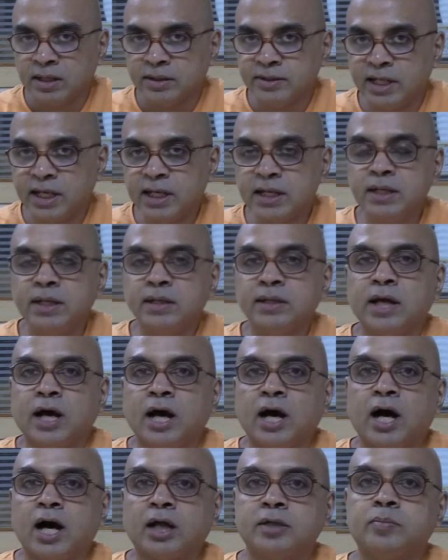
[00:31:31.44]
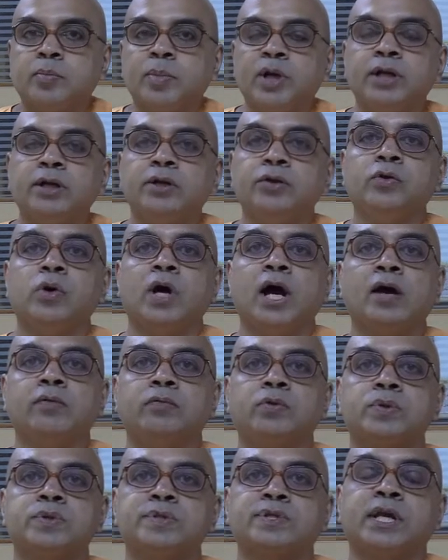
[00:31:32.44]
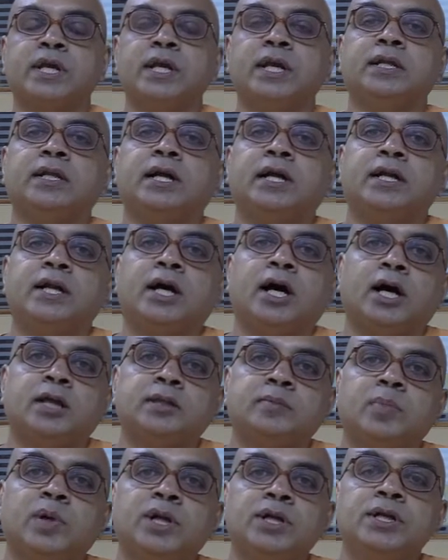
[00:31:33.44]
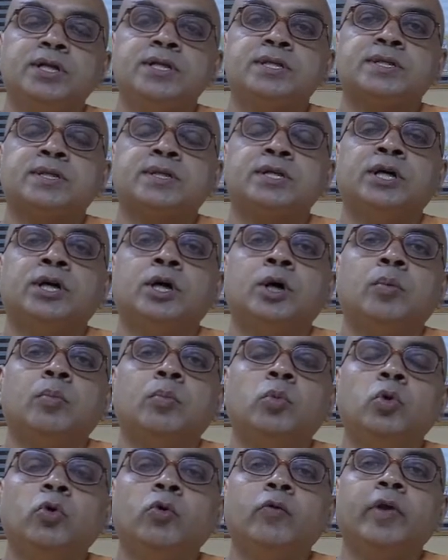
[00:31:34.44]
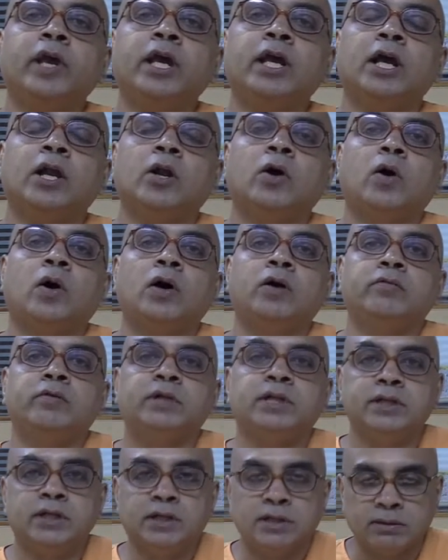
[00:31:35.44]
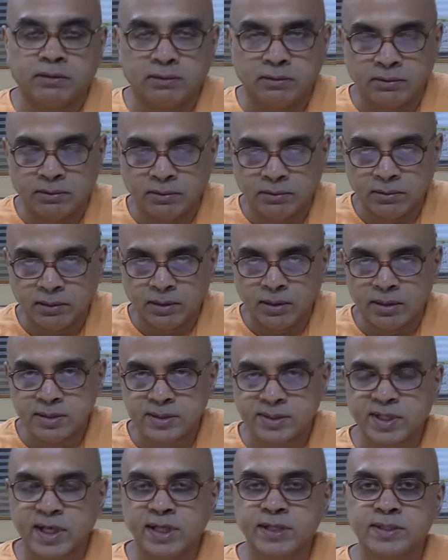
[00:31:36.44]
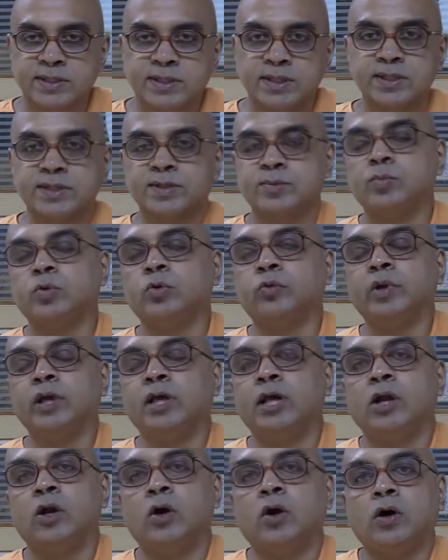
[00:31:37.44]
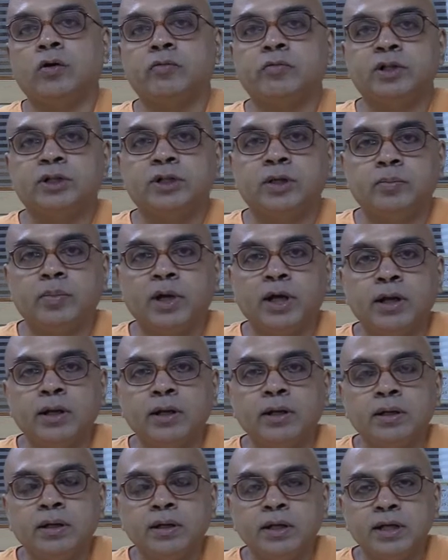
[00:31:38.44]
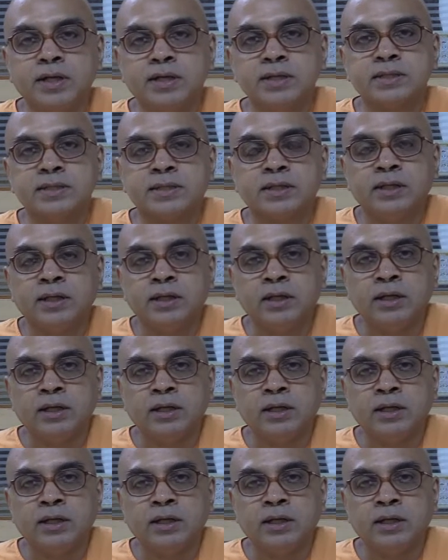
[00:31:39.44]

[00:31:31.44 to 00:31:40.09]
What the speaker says: then the Atman, you have to say that the Atman is moving along with the senses, moving along with the mind. It is,